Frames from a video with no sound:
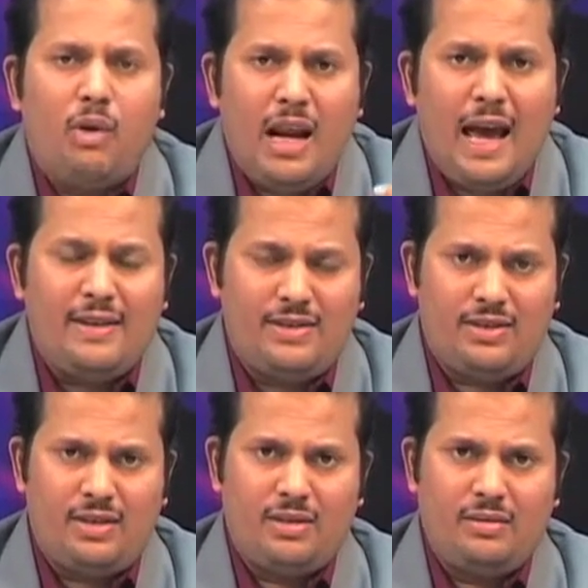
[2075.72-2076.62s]

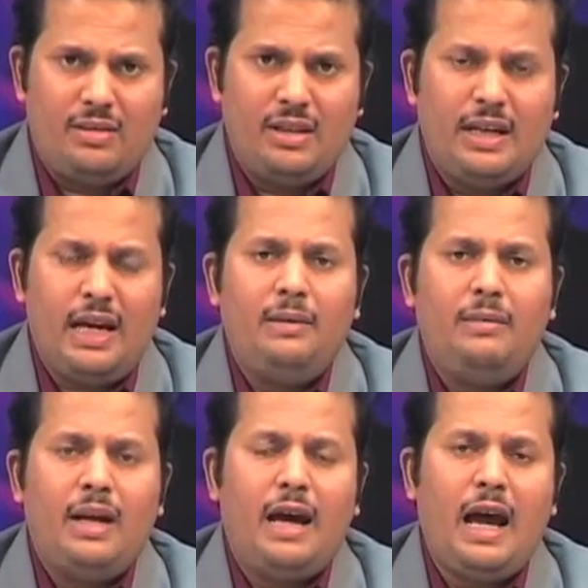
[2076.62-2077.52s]
symbolized, can
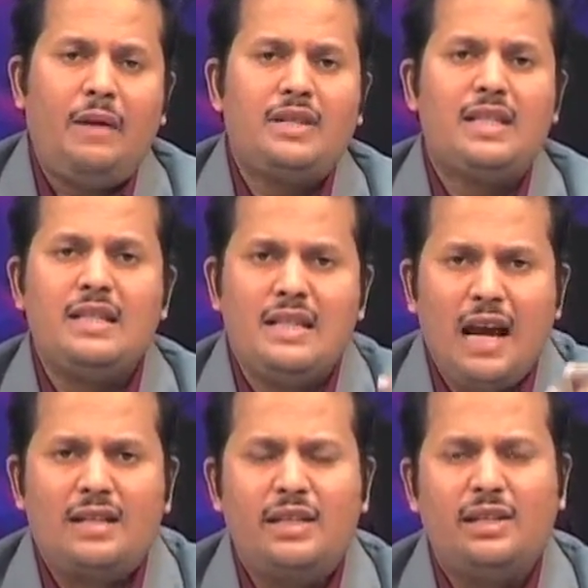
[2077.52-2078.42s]
have a
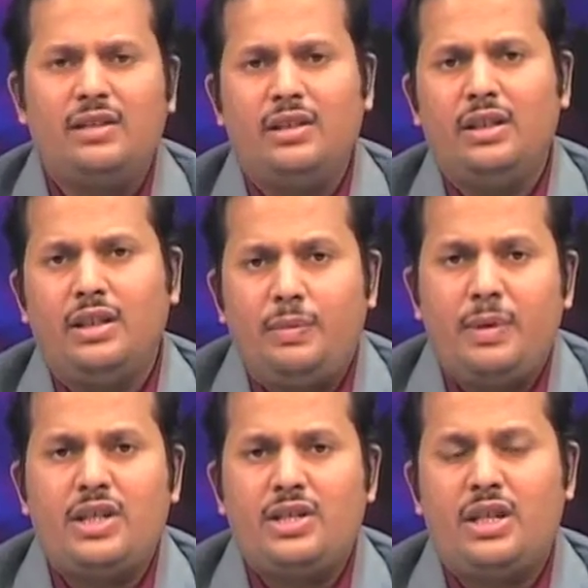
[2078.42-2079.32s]
syntactic
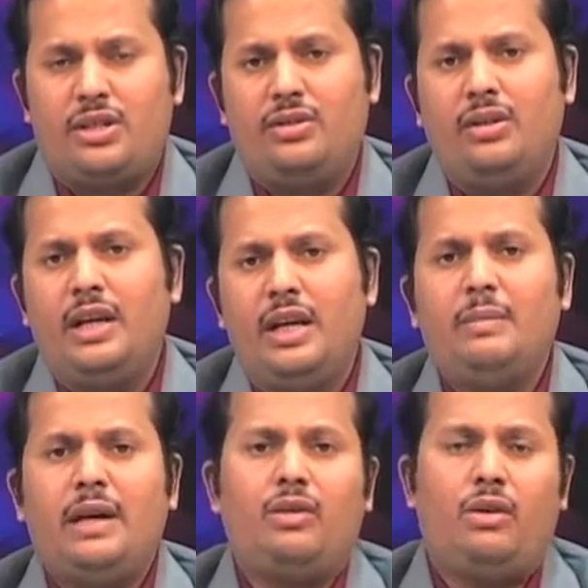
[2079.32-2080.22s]
representation
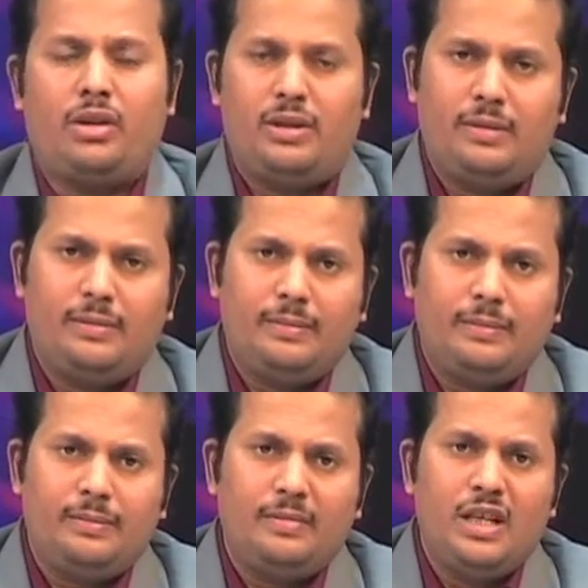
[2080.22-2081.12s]
in my thought.
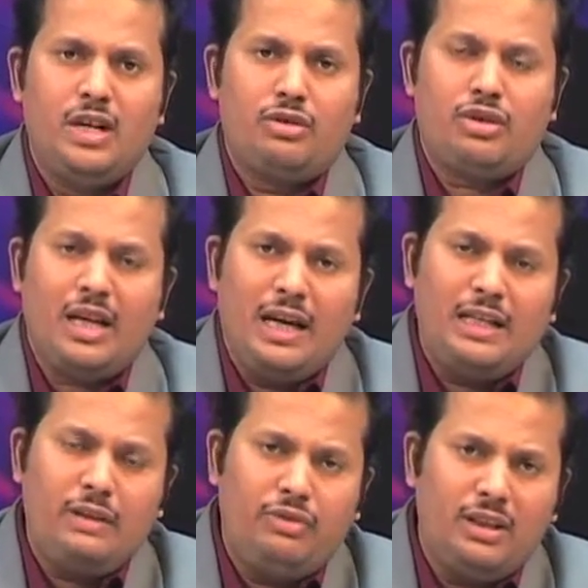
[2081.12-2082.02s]
So,
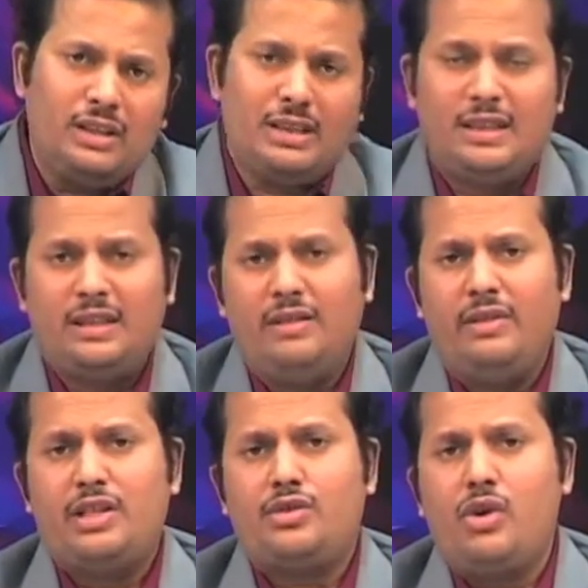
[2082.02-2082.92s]
Searle differs
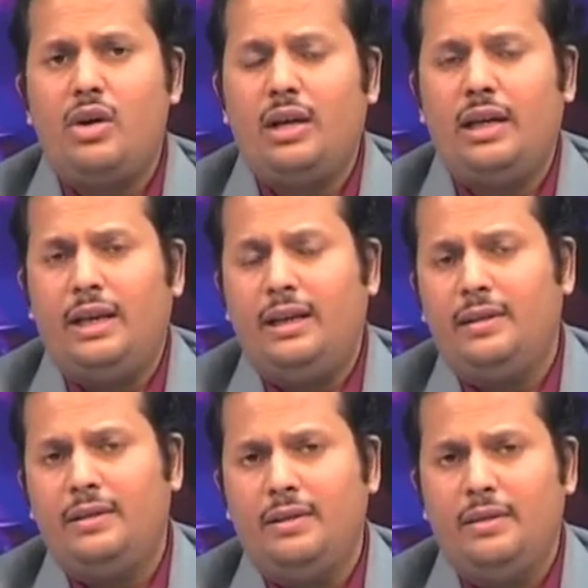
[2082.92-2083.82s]
very strongly
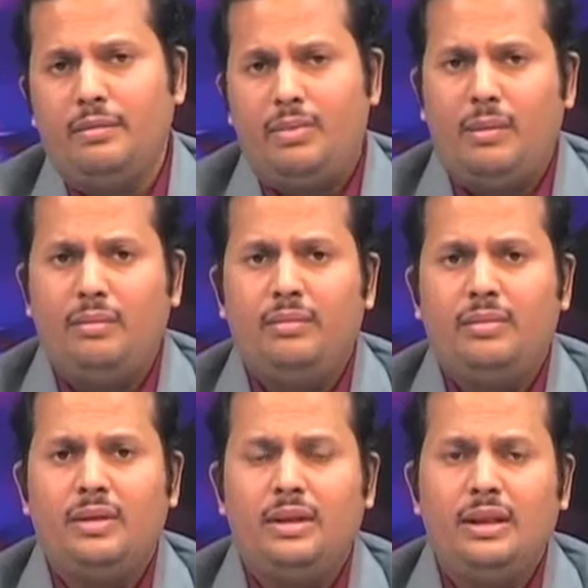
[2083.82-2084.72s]
from